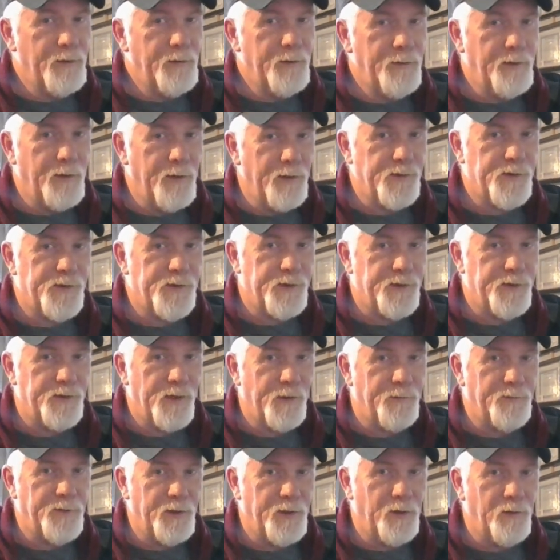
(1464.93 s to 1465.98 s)
there's
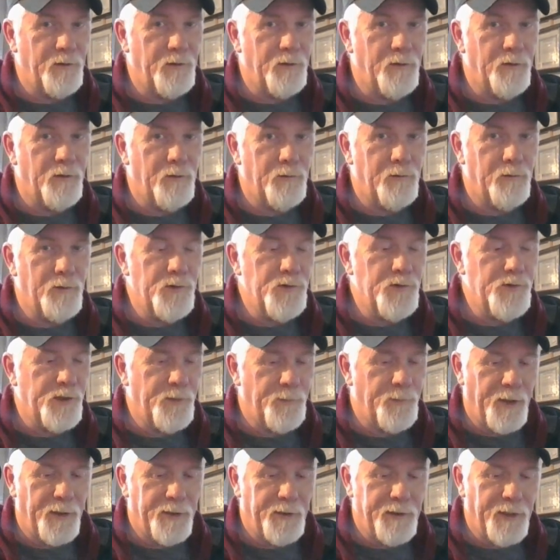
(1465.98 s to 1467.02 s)
something a little loose
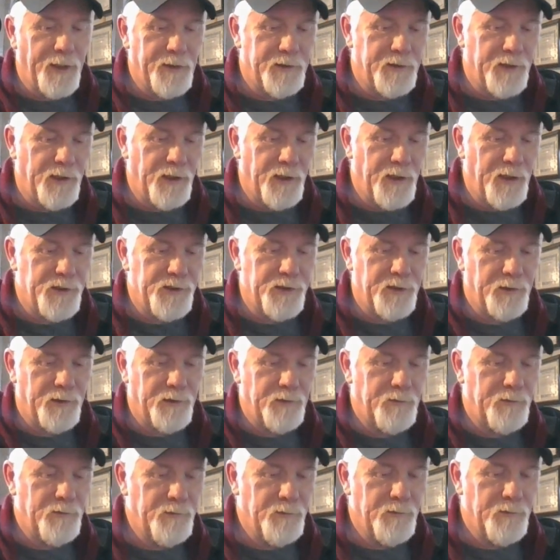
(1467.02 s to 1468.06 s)
about that connection
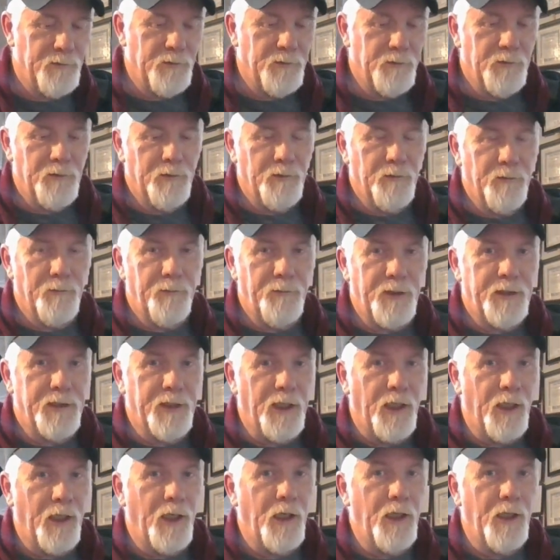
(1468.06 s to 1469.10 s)

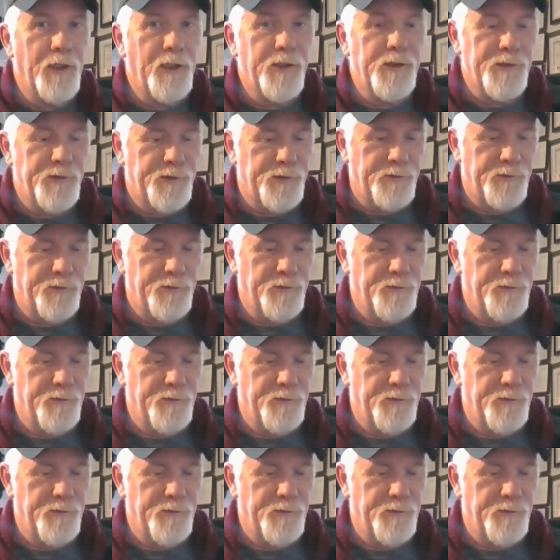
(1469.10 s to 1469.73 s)
because